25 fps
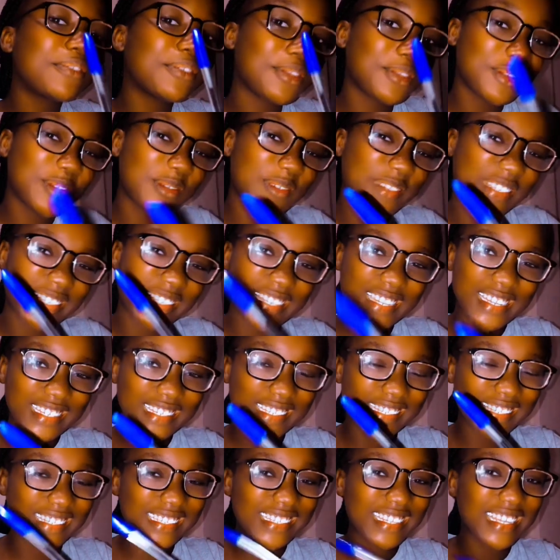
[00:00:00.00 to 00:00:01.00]
you a
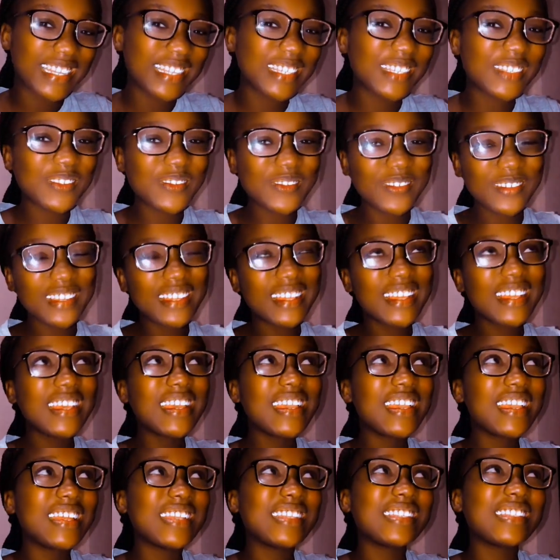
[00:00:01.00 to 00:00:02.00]
sentence that is,
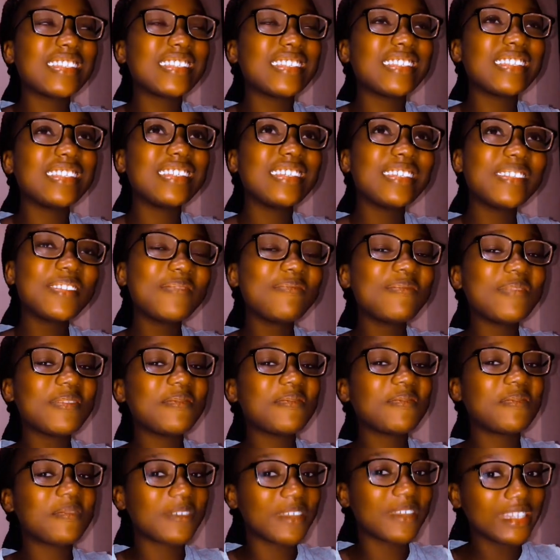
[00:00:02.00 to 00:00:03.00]
it's a little bit
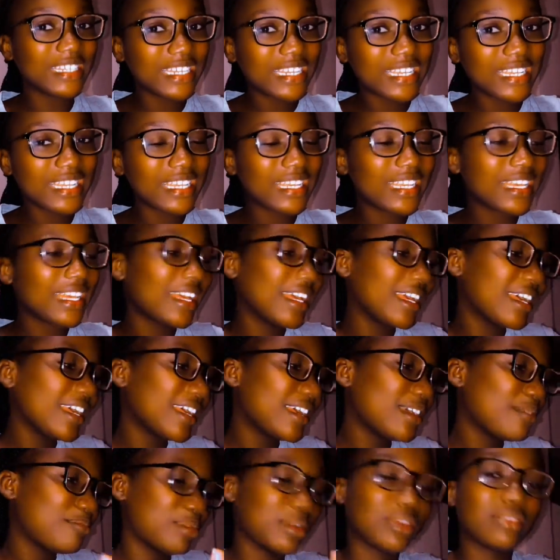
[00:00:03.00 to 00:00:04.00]
funny,
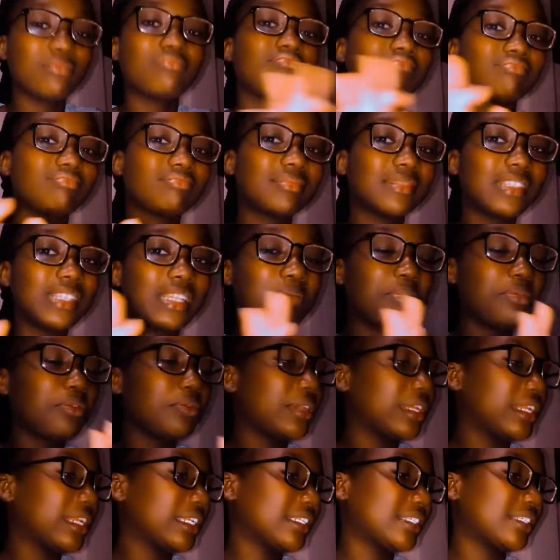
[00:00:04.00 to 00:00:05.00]
but let me
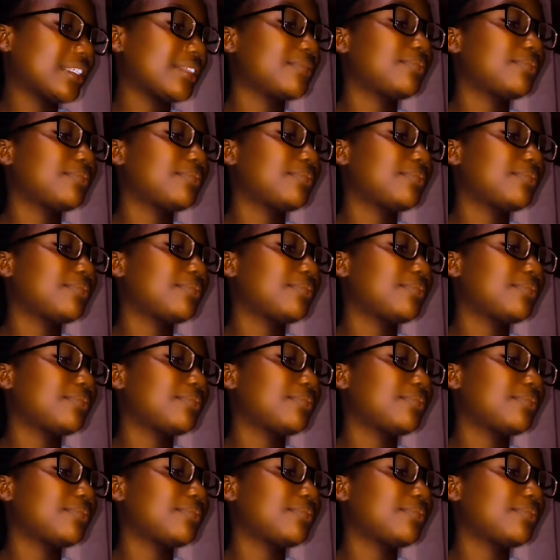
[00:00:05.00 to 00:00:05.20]
read it.